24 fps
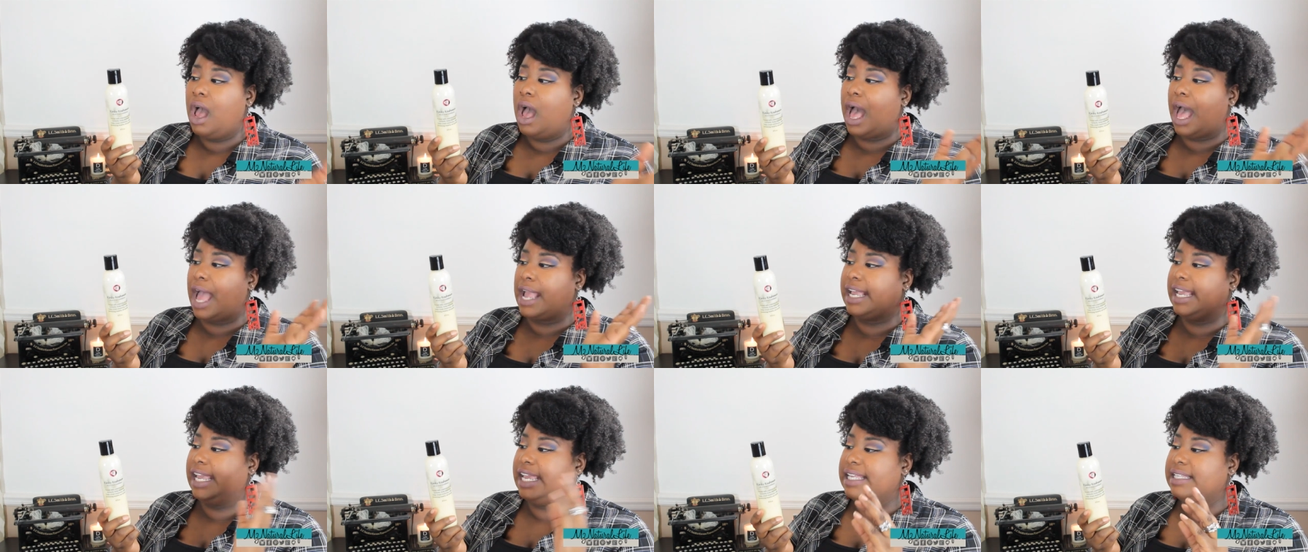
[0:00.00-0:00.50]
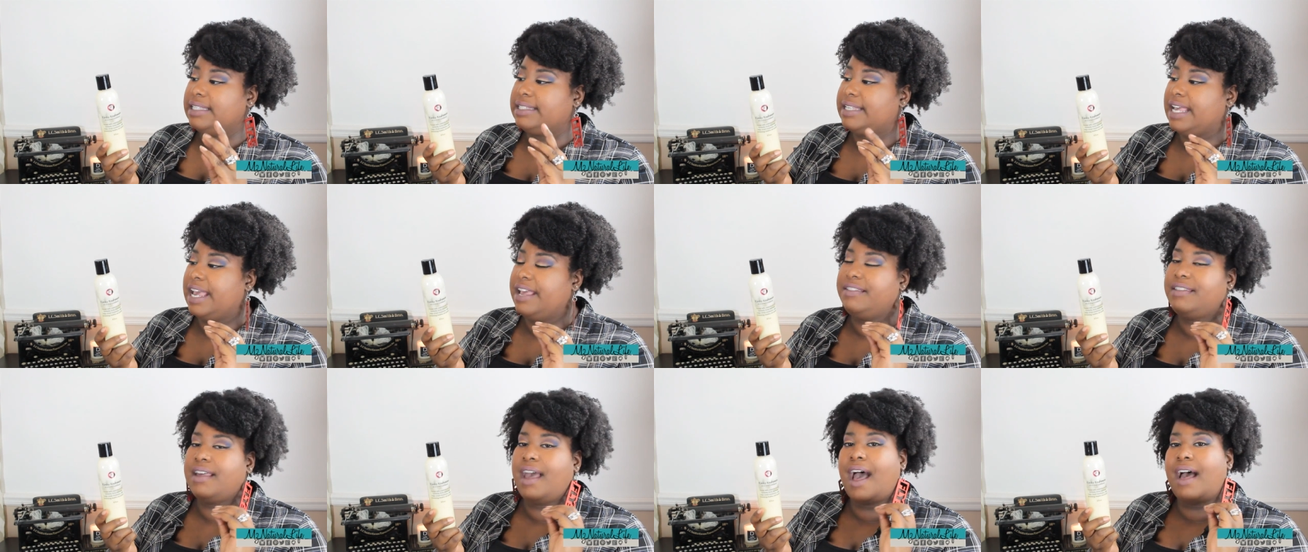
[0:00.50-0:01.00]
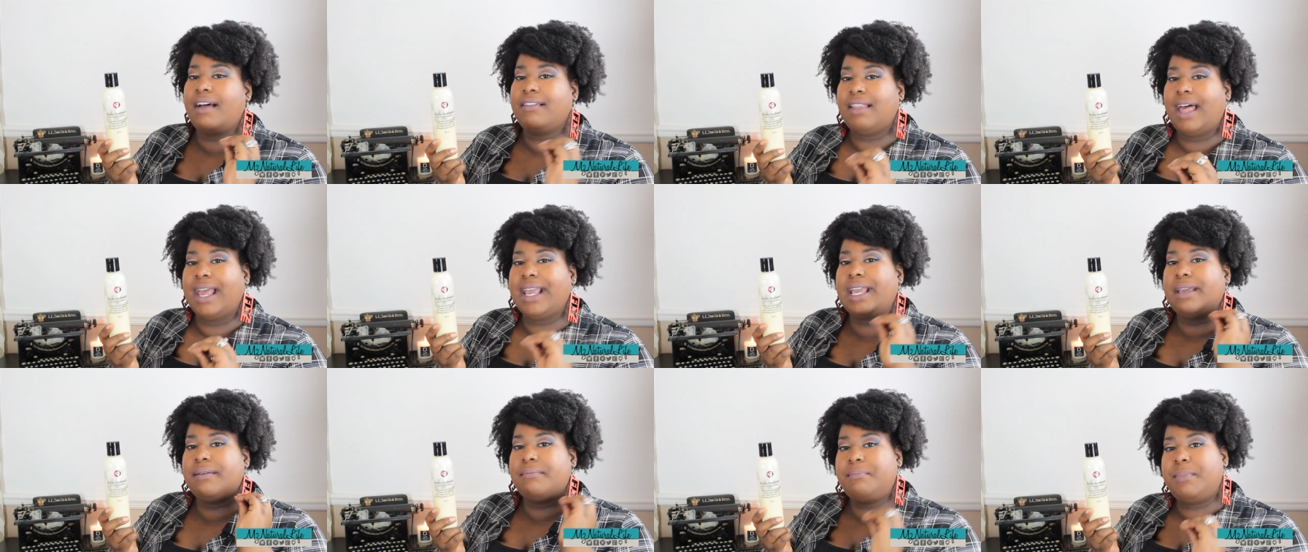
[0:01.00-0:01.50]
I can say that I
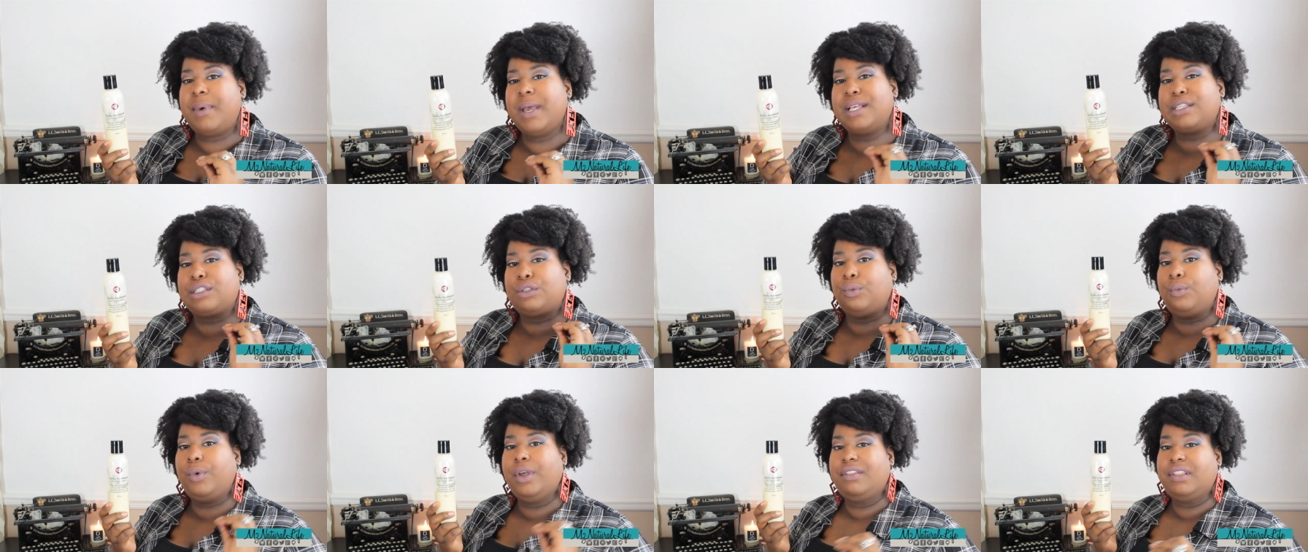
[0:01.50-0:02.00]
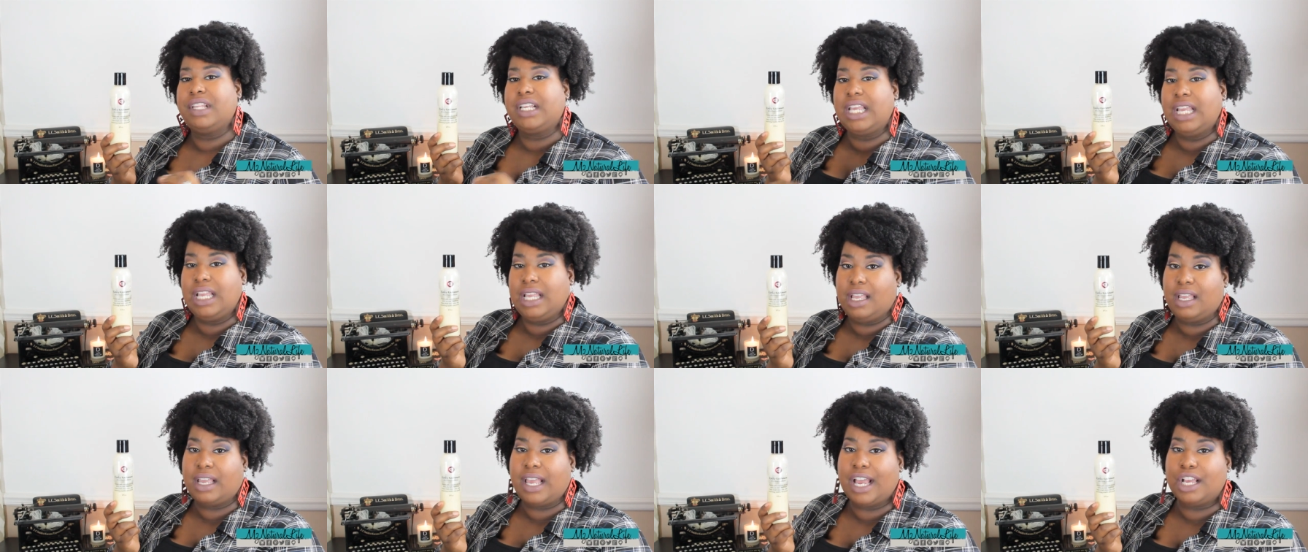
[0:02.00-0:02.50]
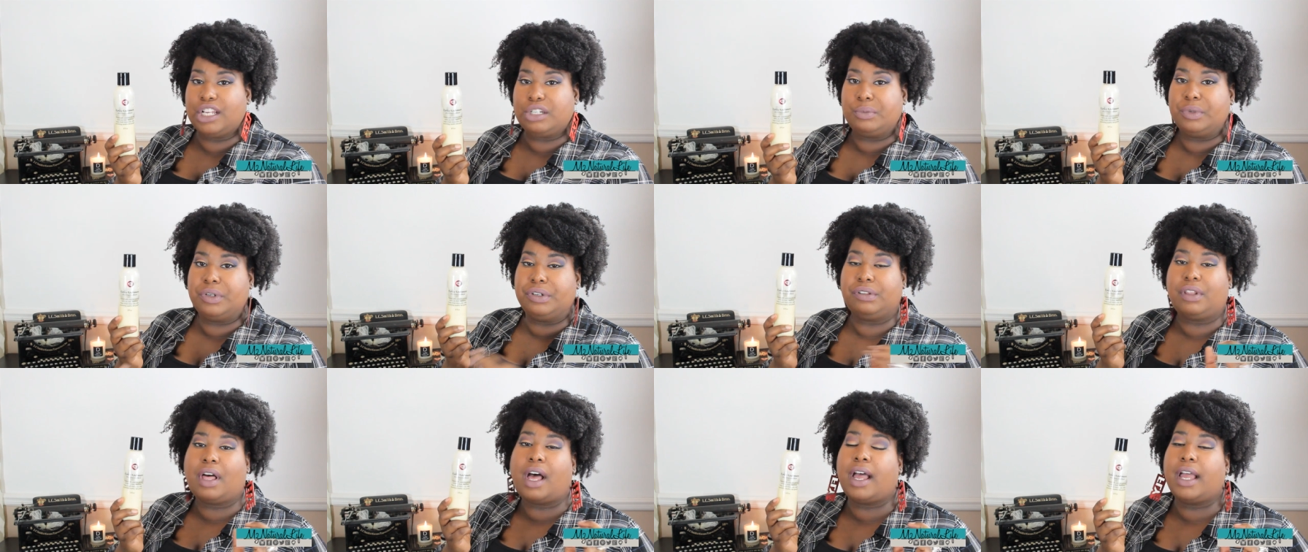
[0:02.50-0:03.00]
like it best with the Kinky
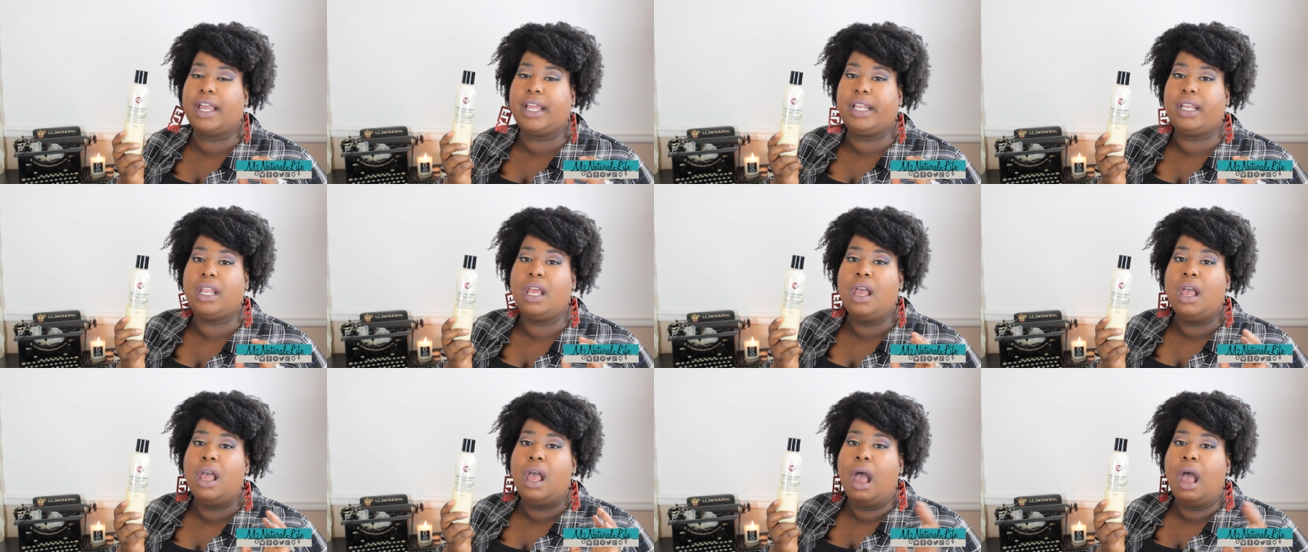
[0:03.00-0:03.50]
Kashmere line.